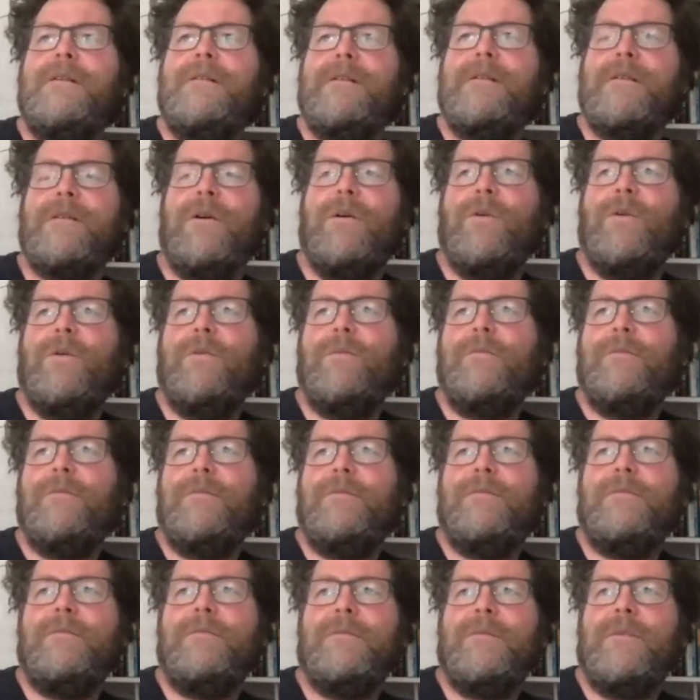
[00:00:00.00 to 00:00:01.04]
So
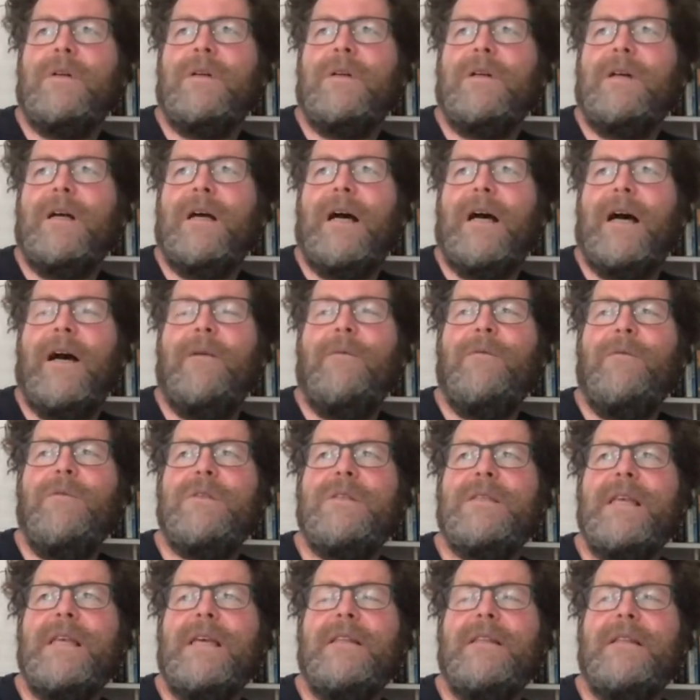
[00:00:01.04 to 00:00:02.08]
I would
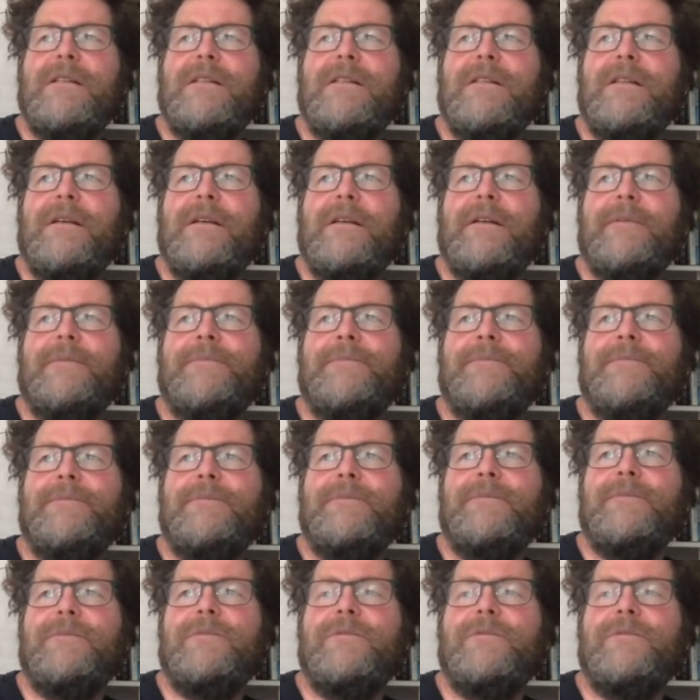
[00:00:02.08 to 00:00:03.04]
say that um,